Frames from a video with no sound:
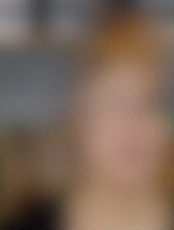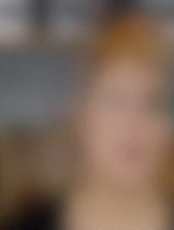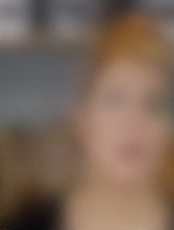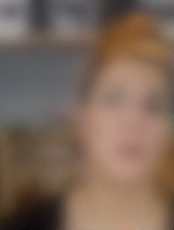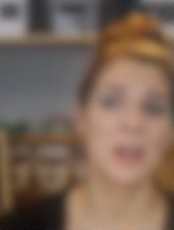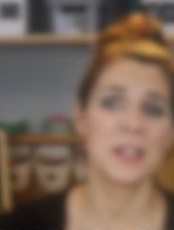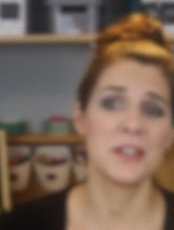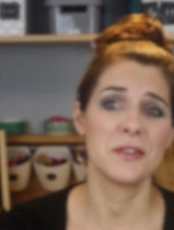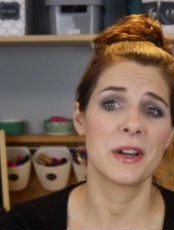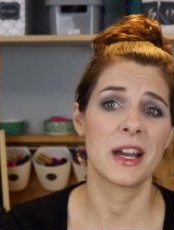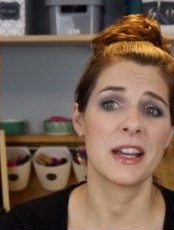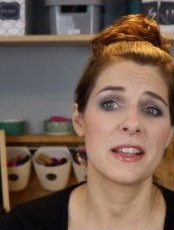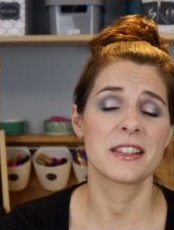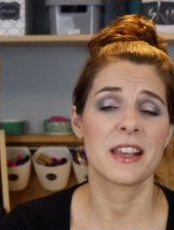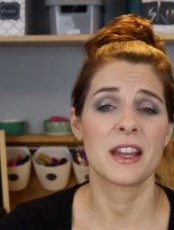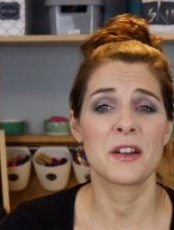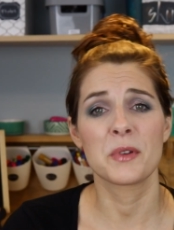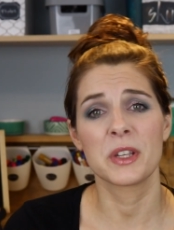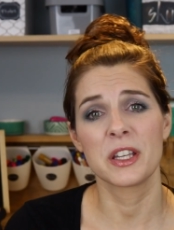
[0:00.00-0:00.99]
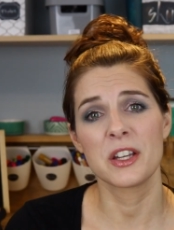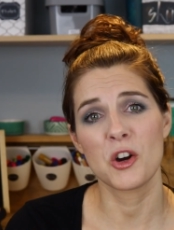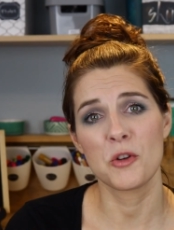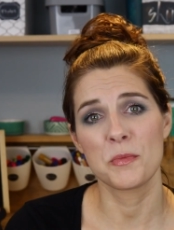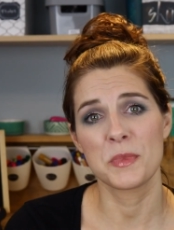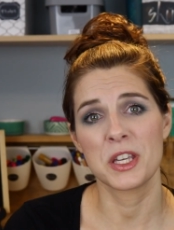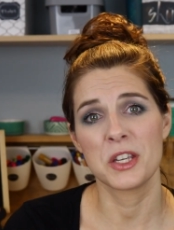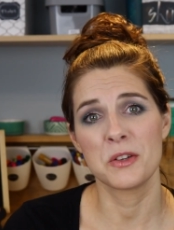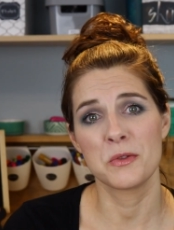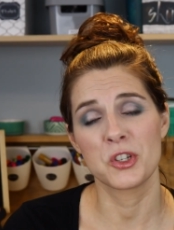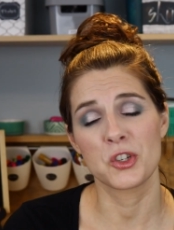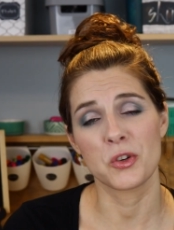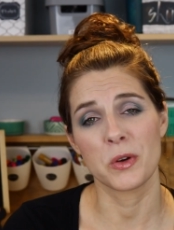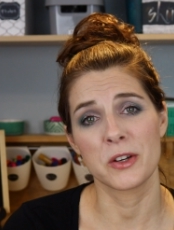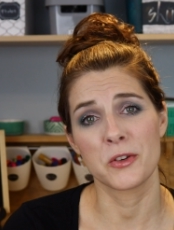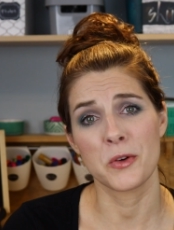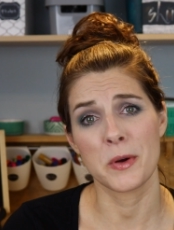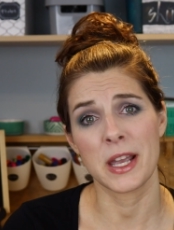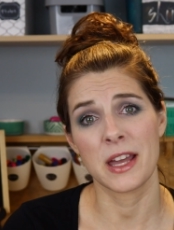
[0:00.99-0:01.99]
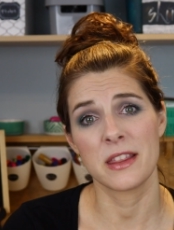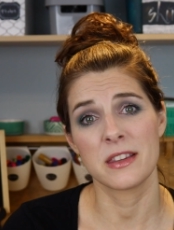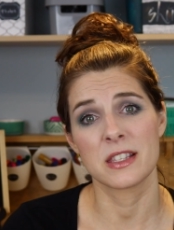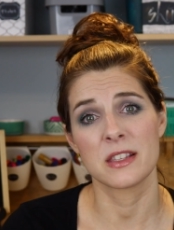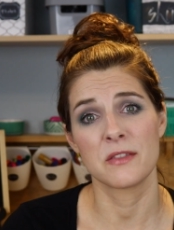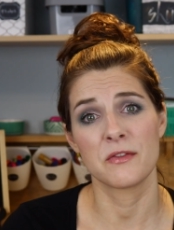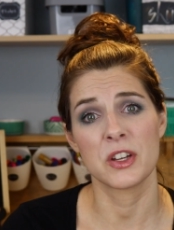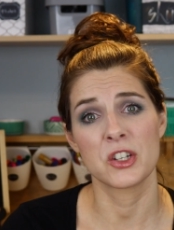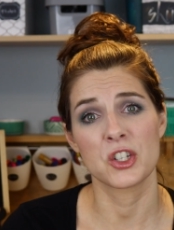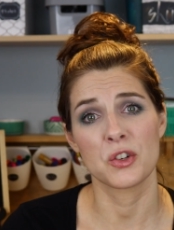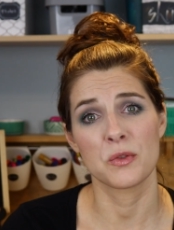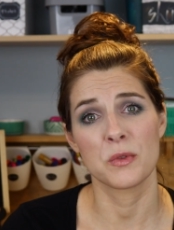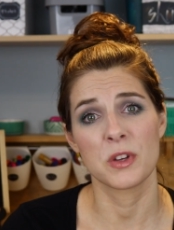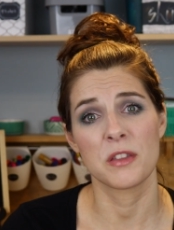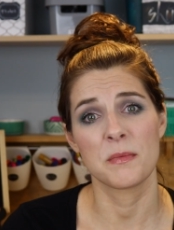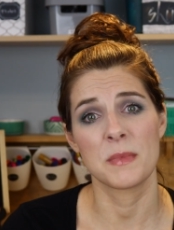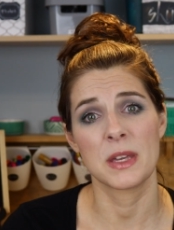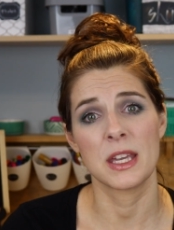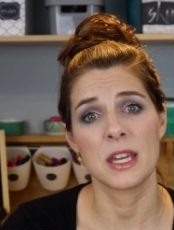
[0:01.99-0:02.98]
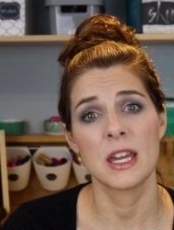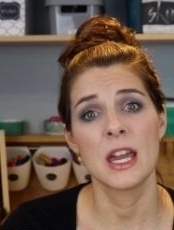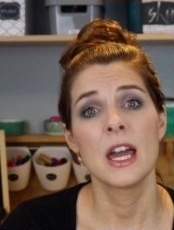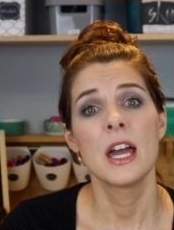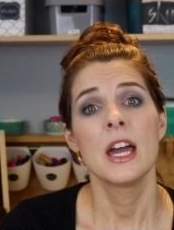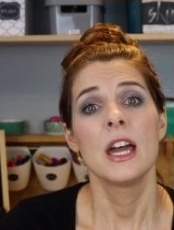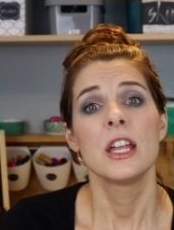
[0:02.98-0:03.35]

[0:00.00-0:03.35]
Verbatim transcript: All right, you guys, I really hope that you enjoyed going on this adventure with me.